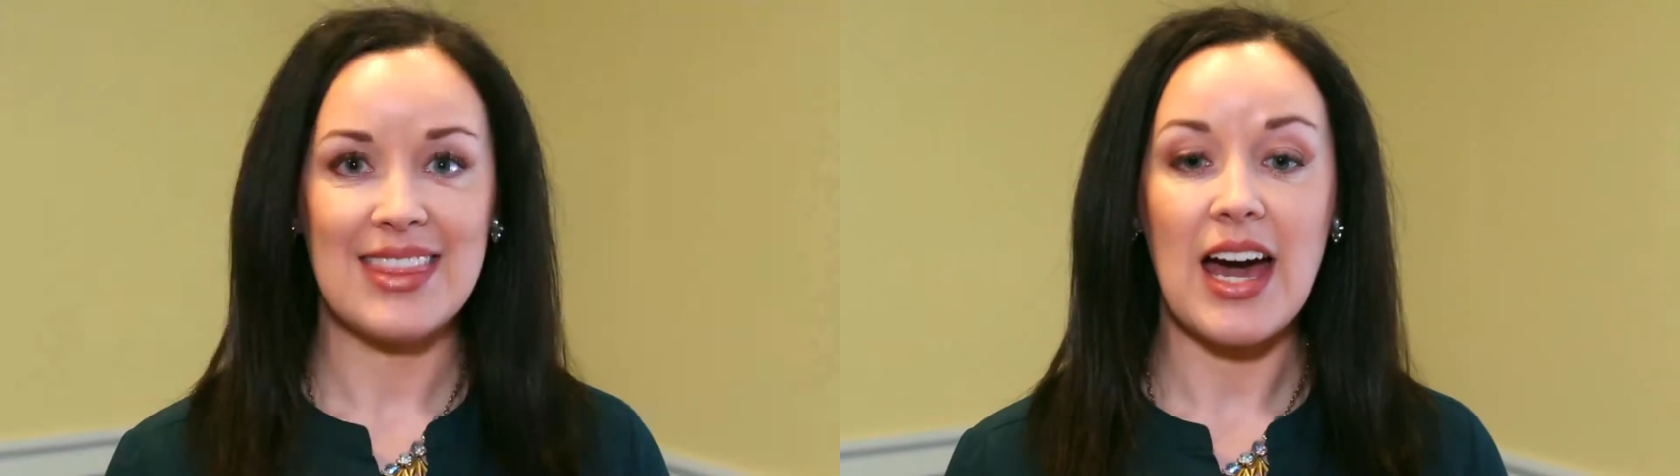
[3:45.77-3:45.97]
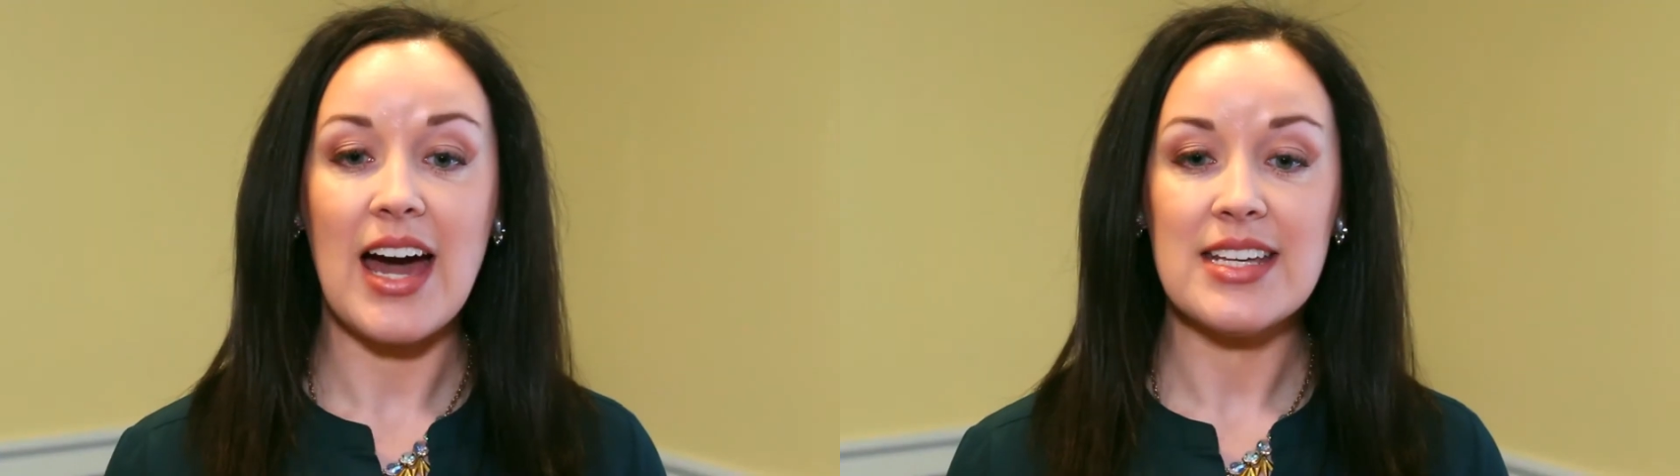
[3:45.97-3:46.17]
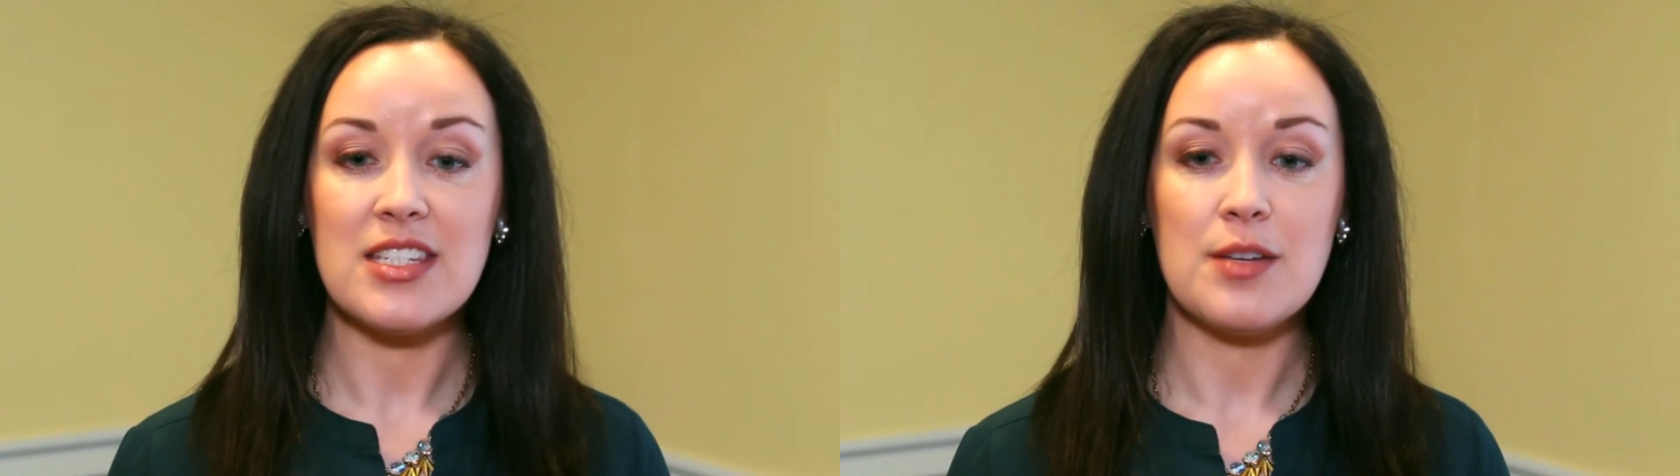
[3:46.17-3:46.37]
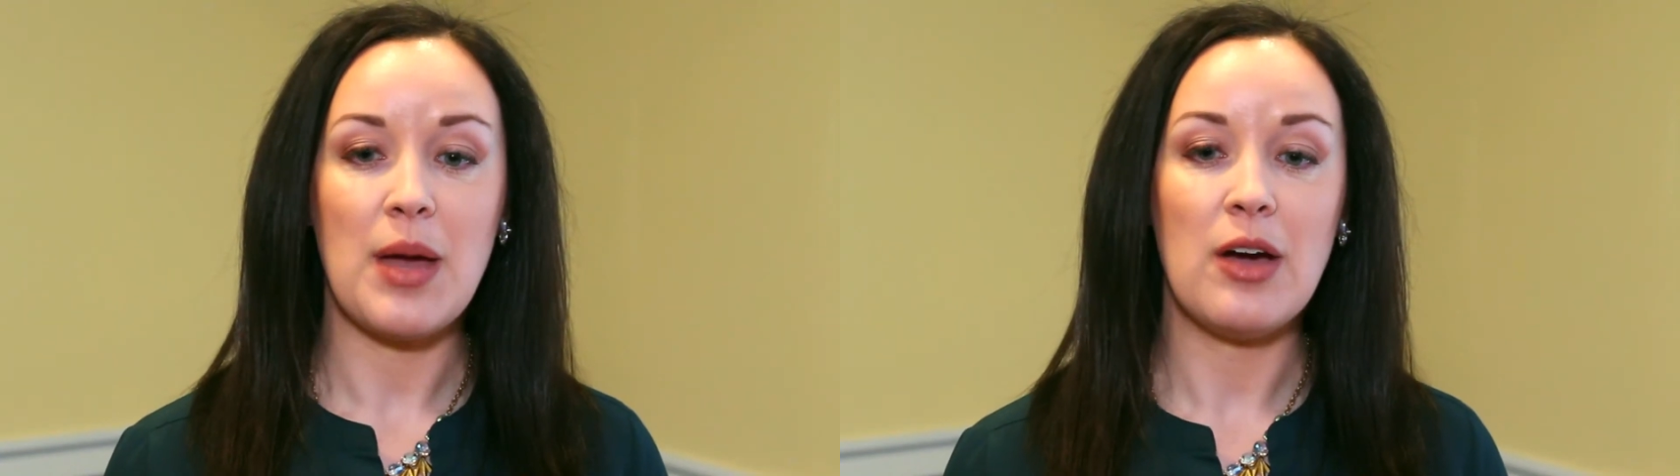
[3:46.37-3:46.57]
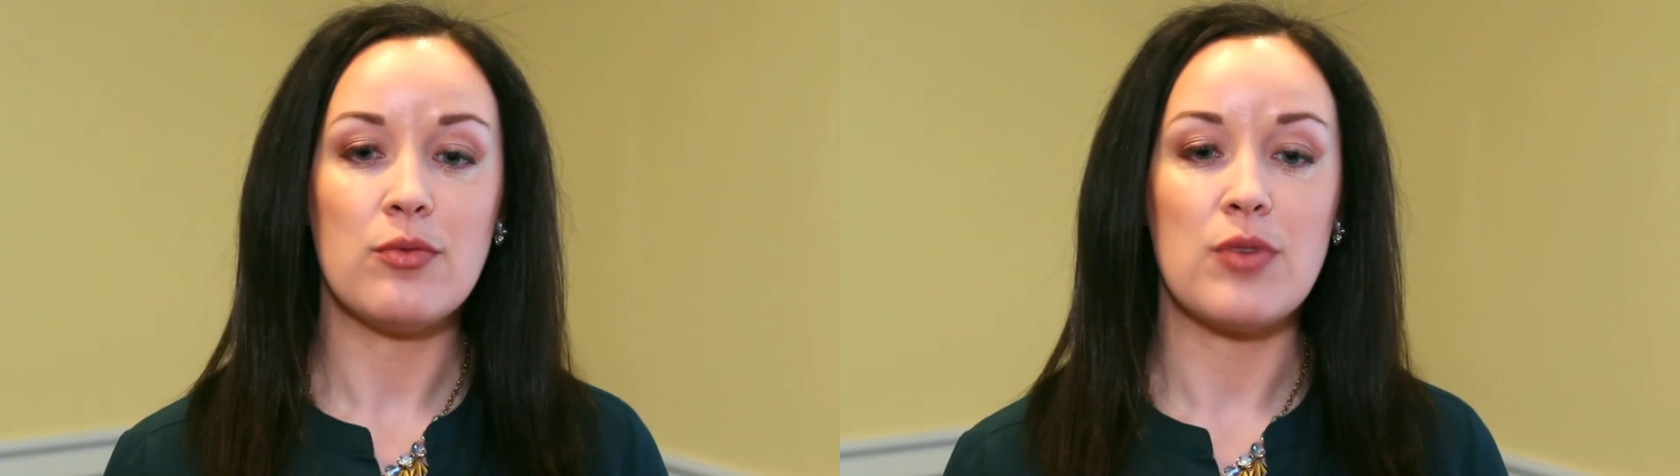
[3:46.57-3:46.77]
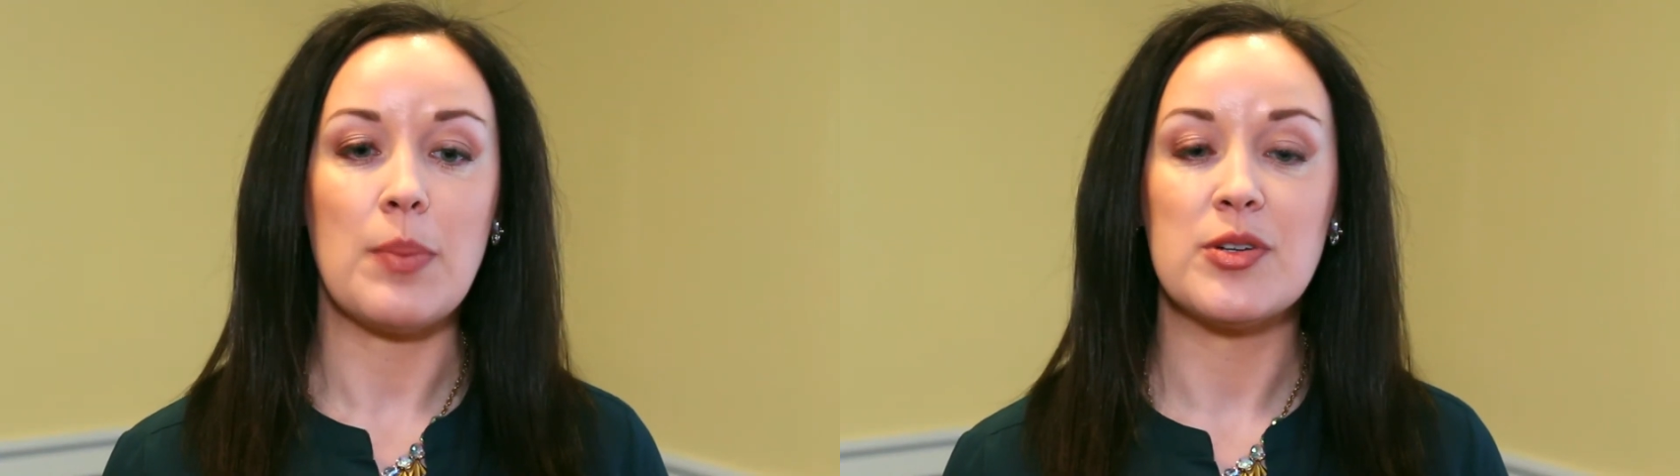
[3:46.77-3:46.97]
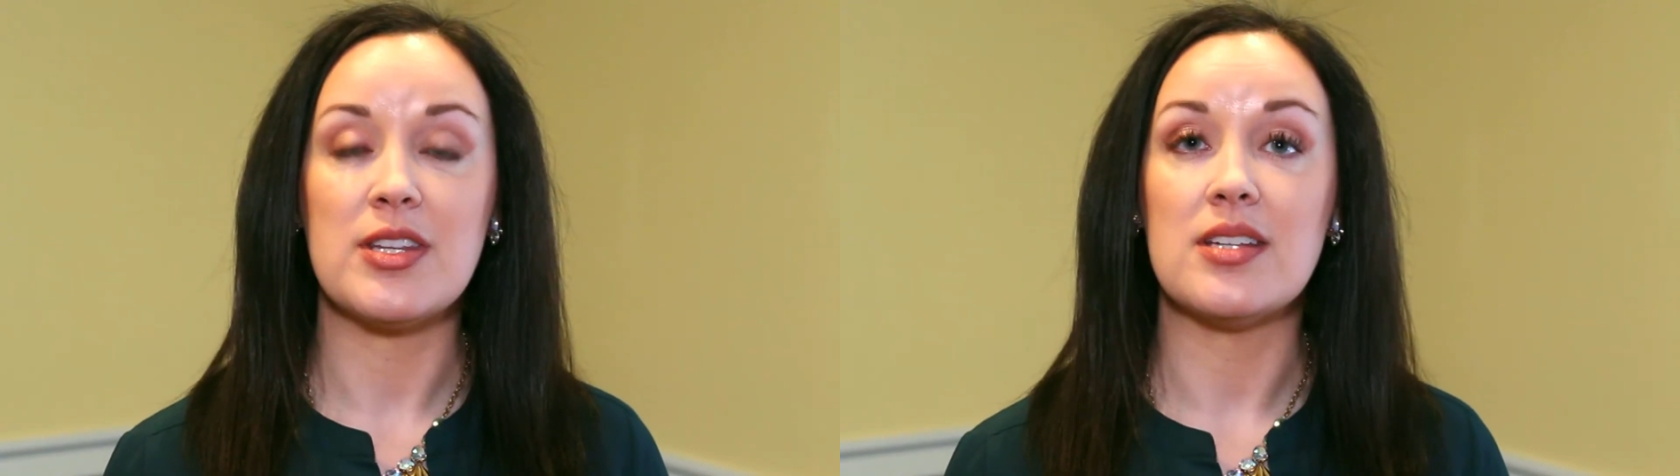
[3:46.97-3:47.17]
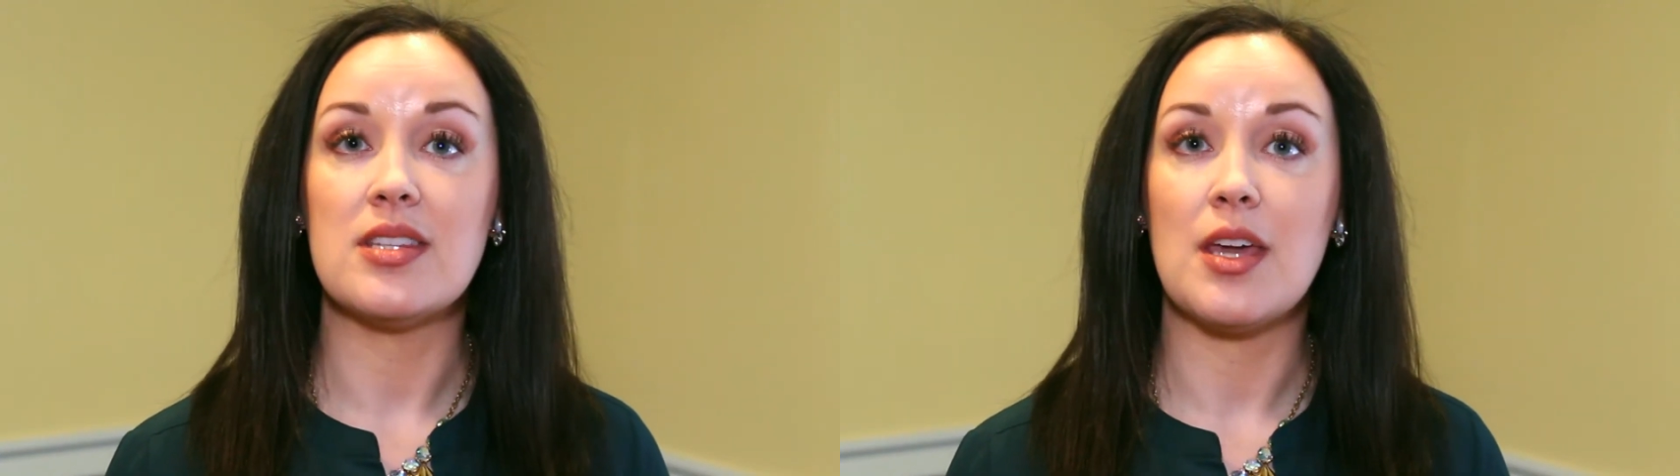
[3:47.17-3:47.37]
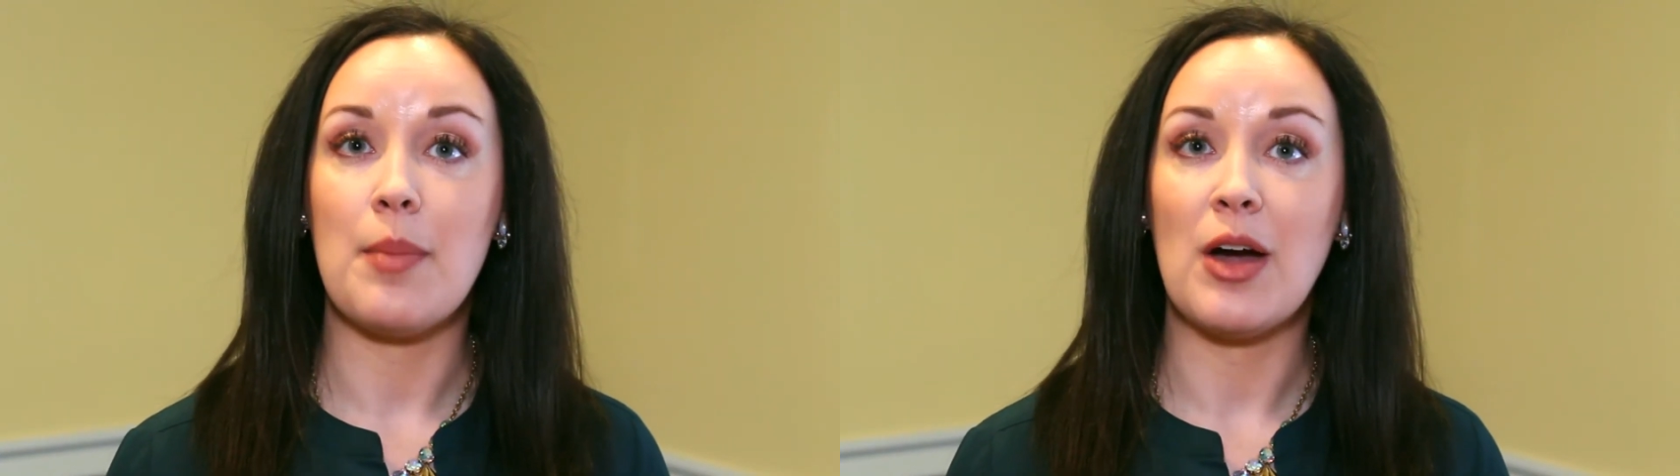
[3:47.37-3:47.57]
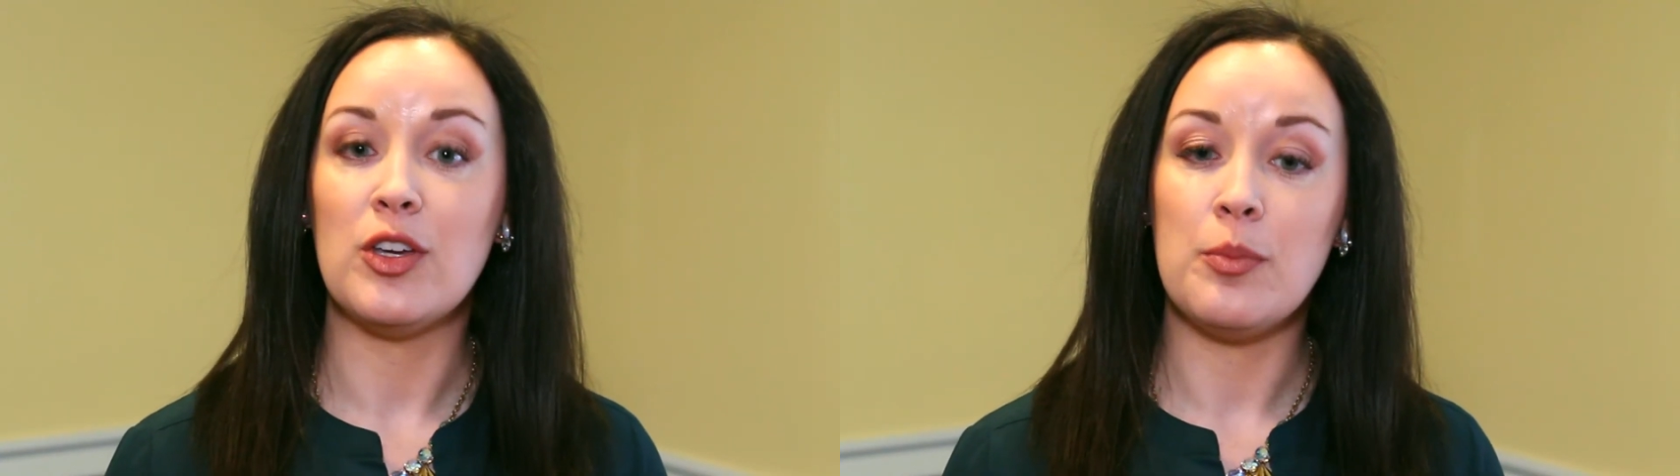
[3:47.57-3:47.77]
The highest amount represents the
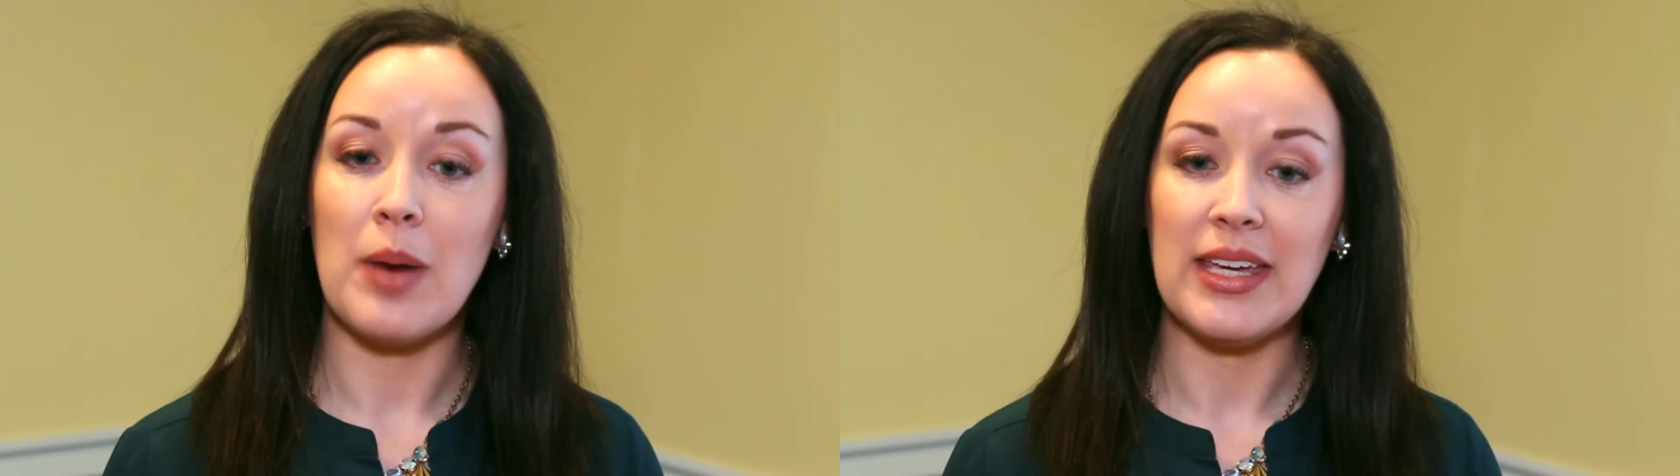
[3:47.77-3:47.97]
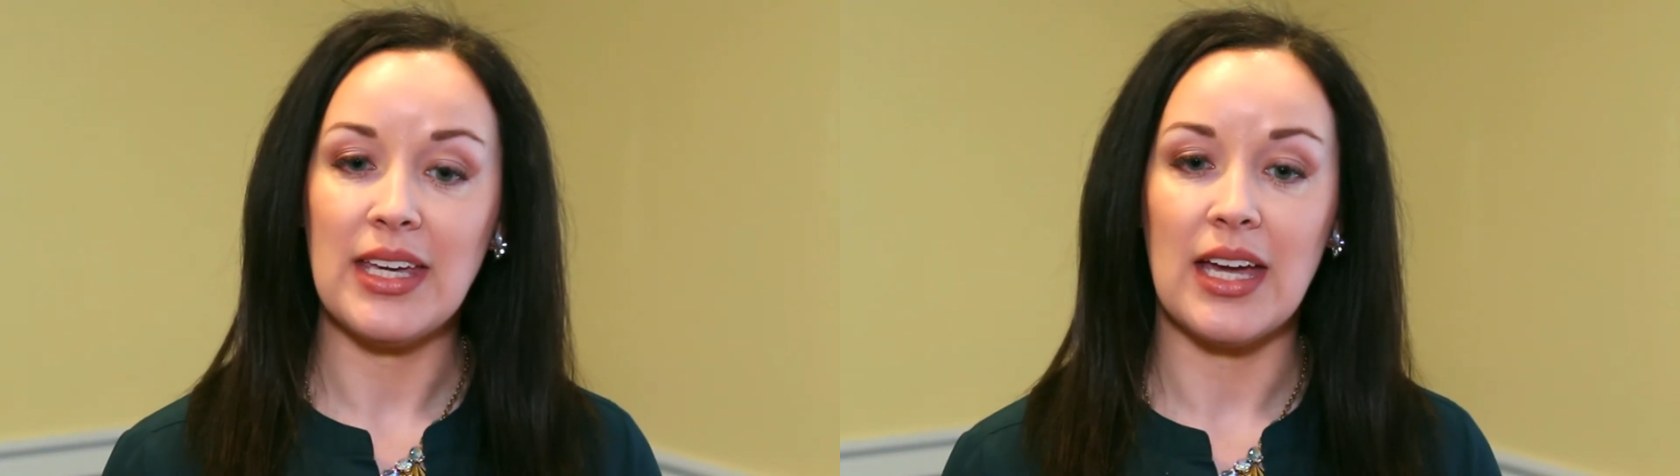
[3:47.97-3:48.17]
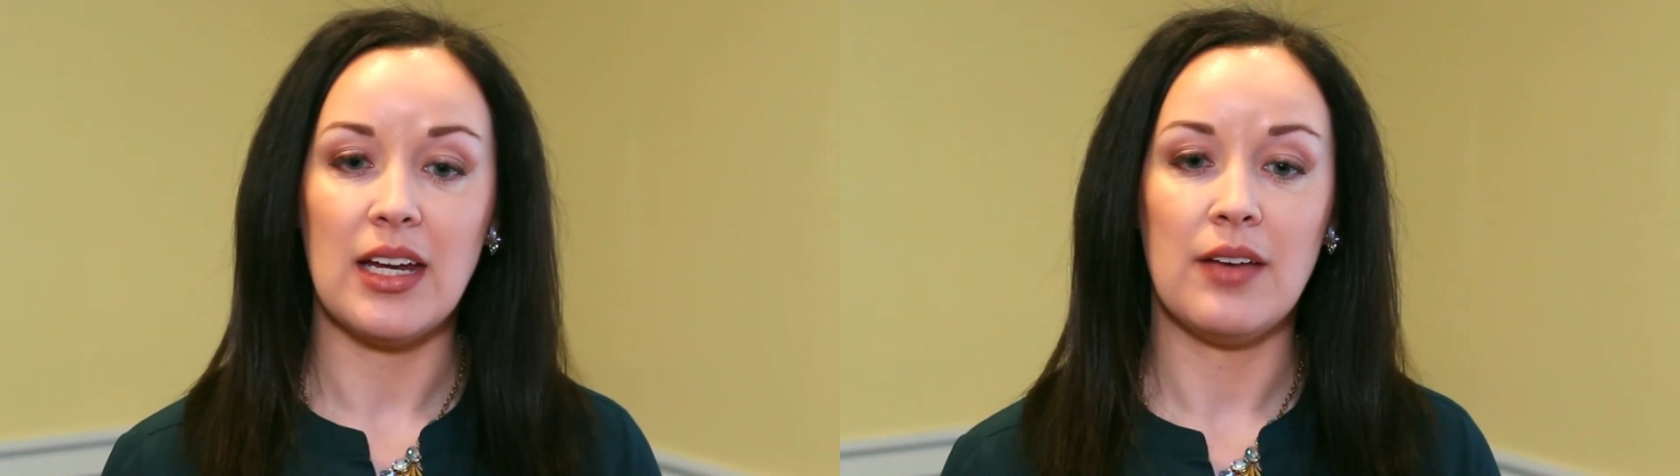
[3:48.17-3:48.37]
amount you might get